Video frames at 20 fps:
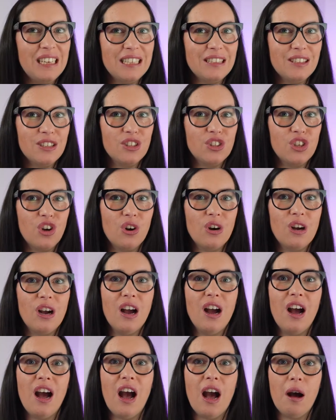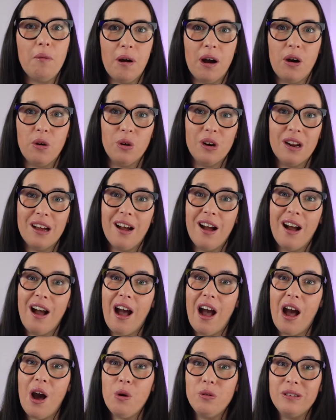Let's talk about
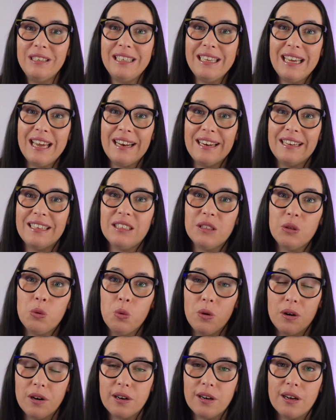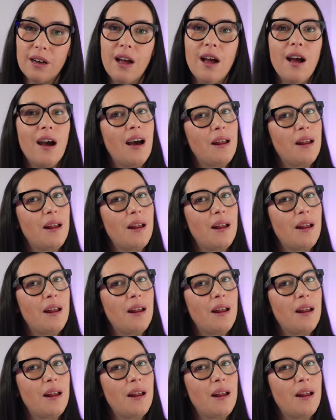how D N S work